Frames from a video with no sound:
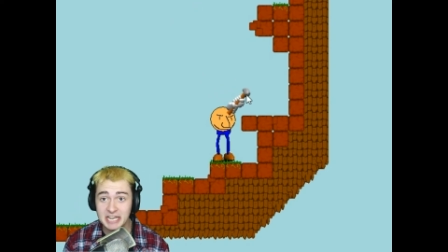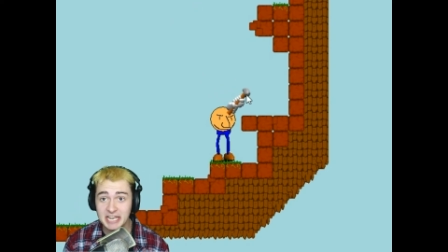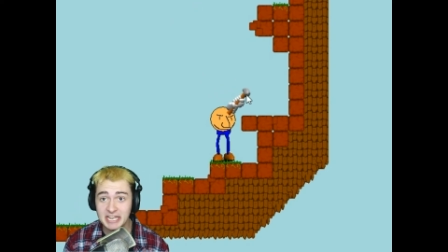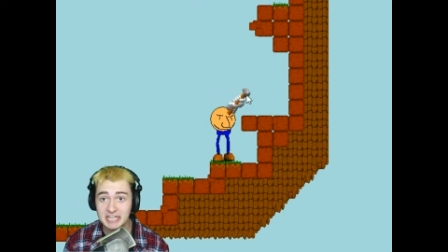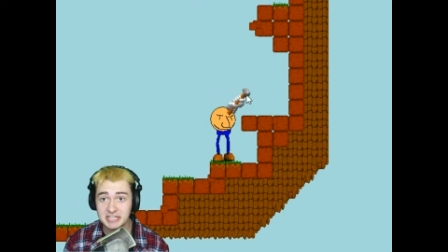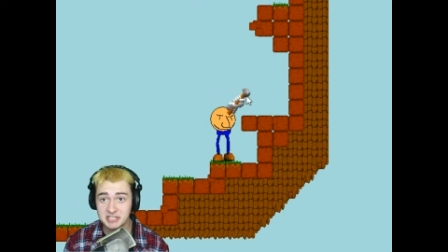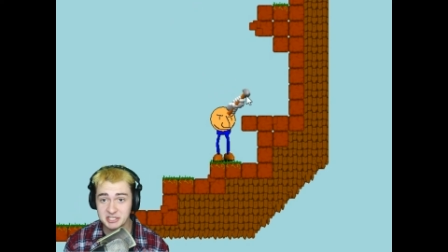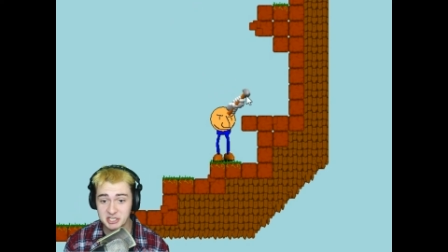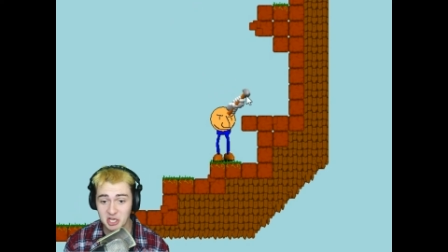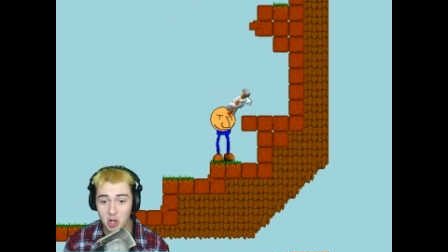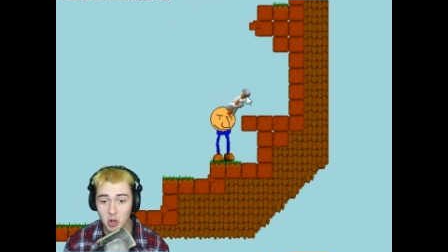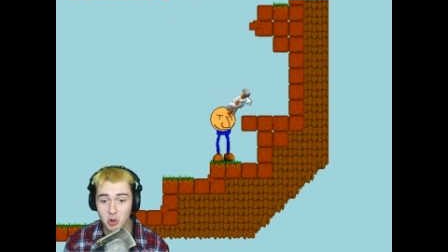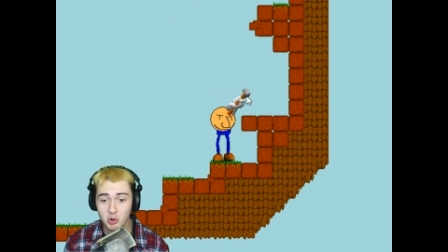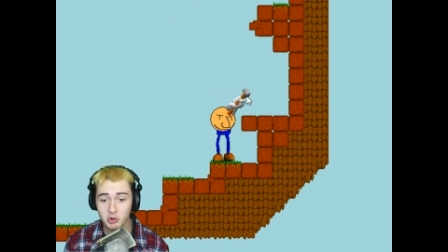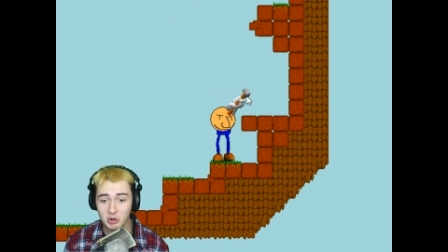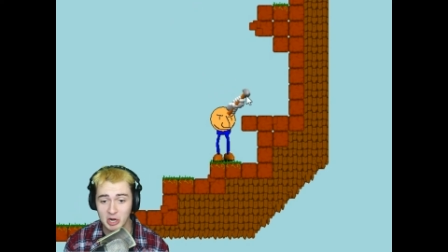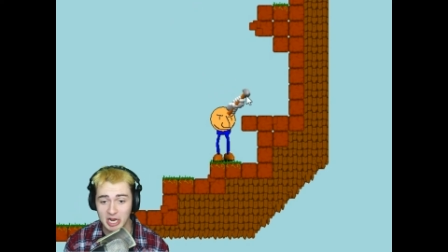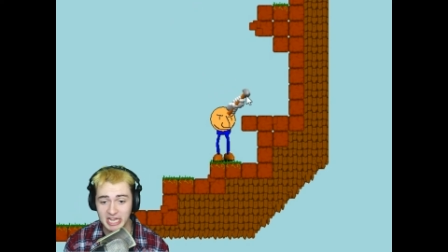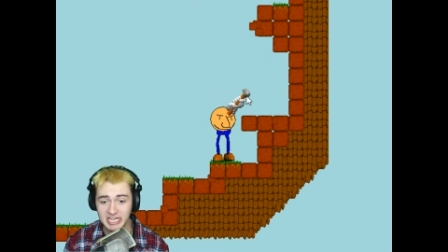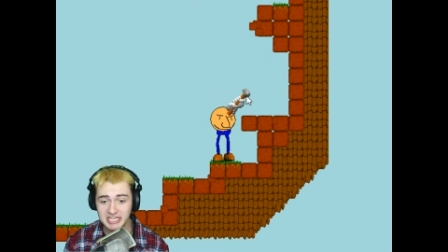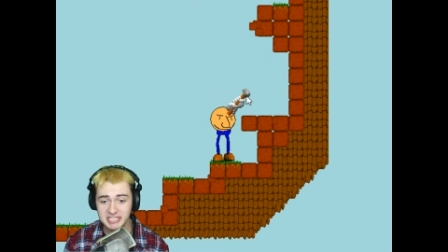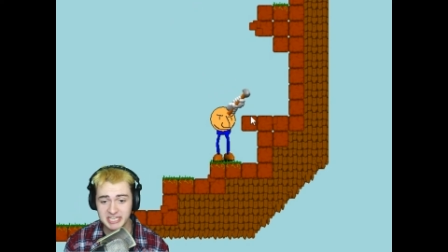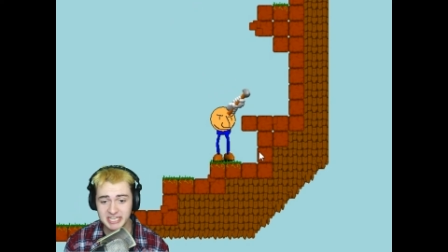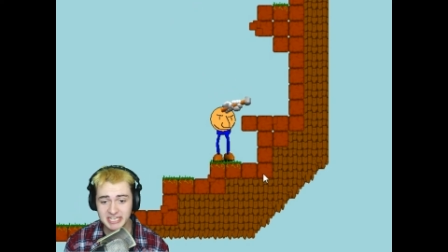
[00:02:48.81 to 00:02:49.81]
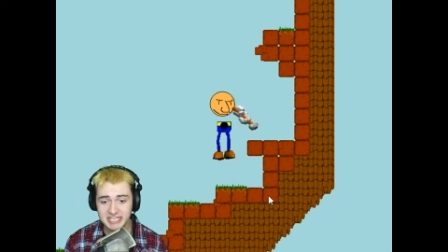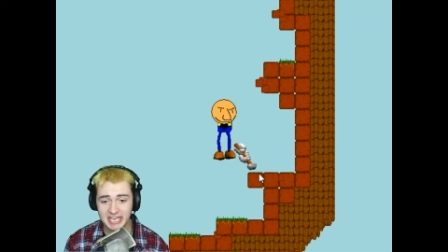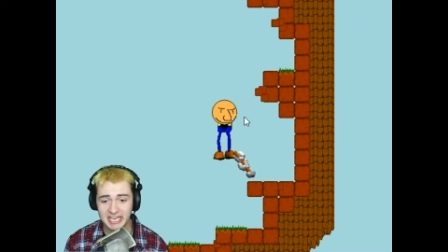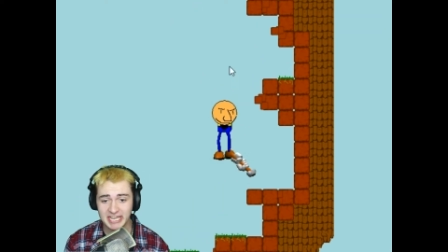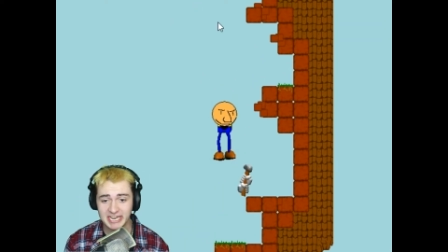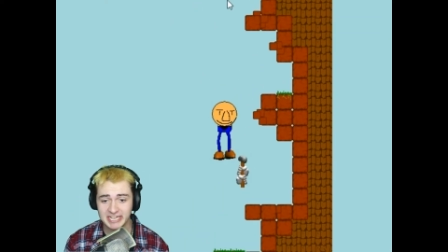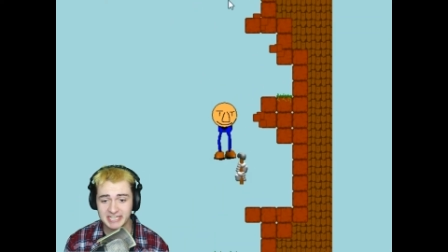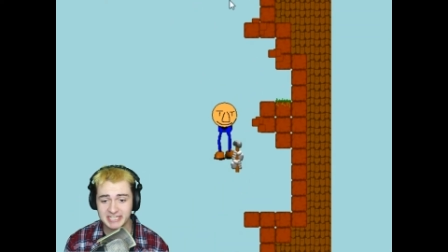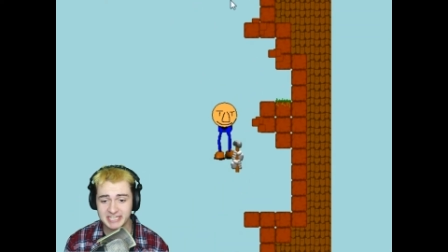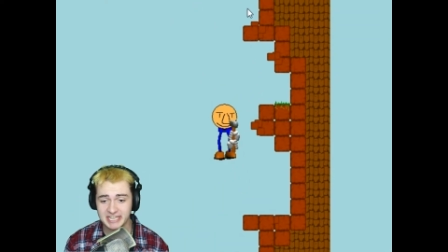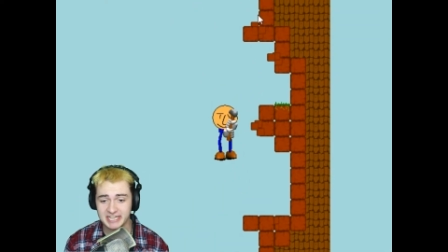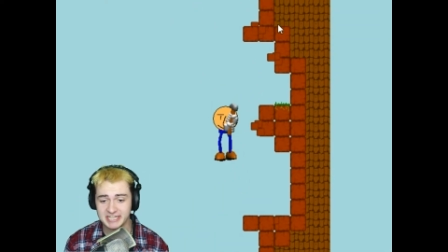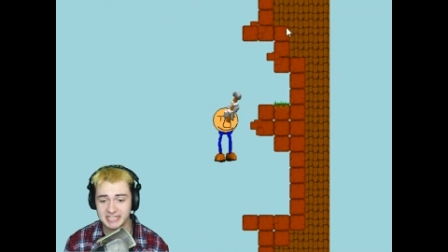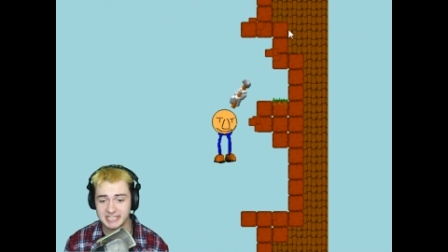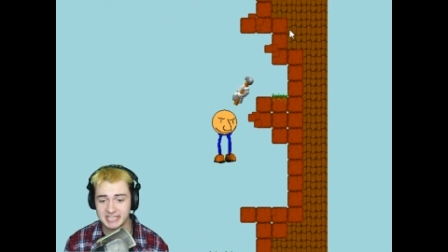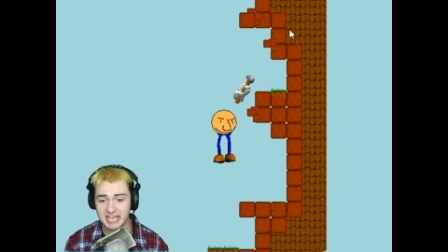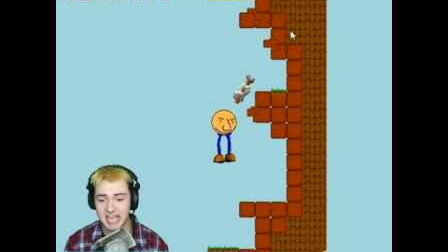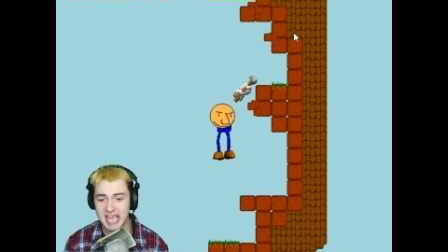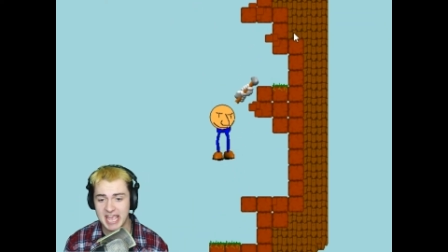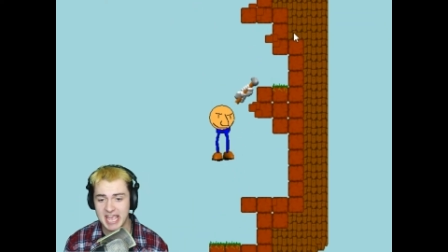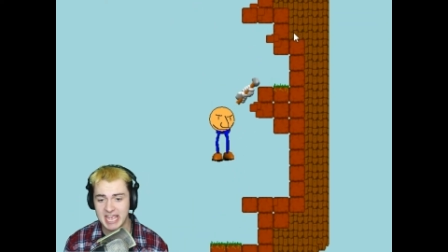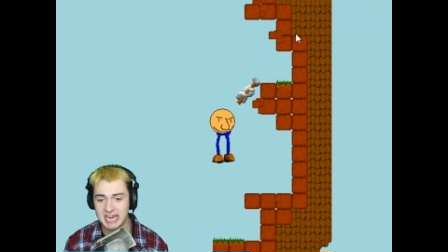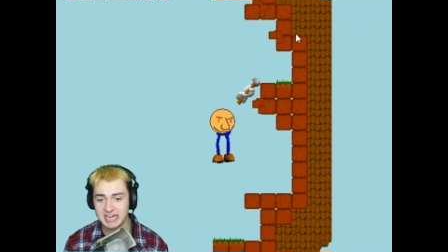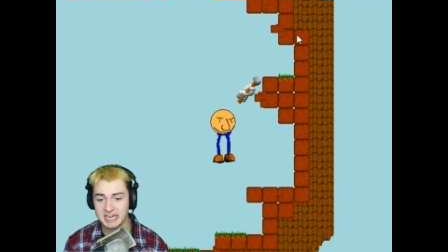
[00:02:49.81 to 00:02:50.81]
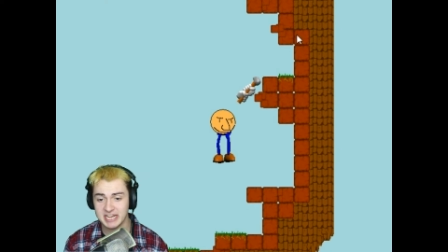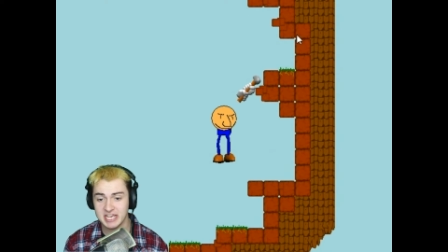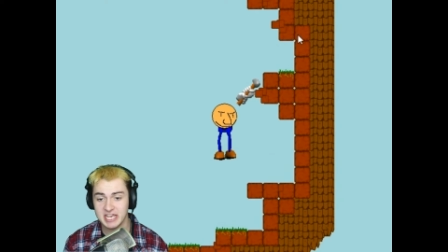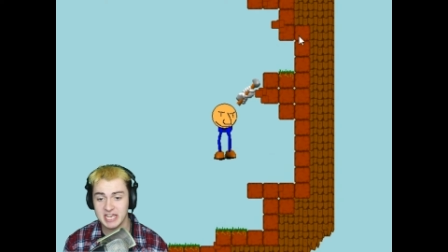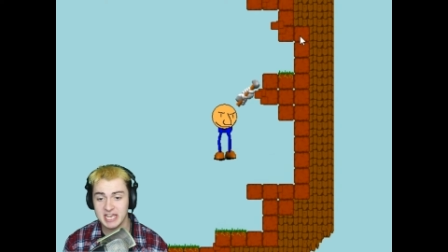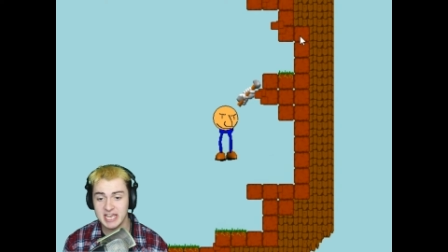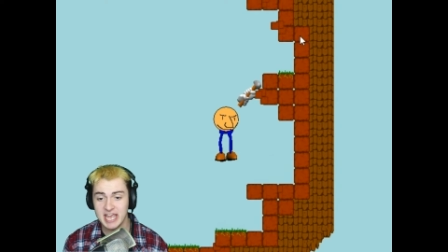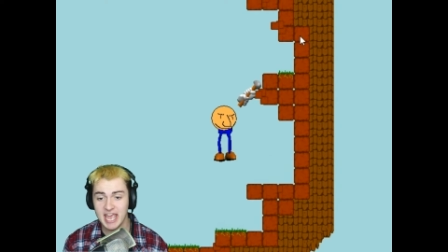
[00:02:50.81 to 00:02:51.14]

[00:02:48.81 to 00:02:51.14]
It's so crazy that it's insane.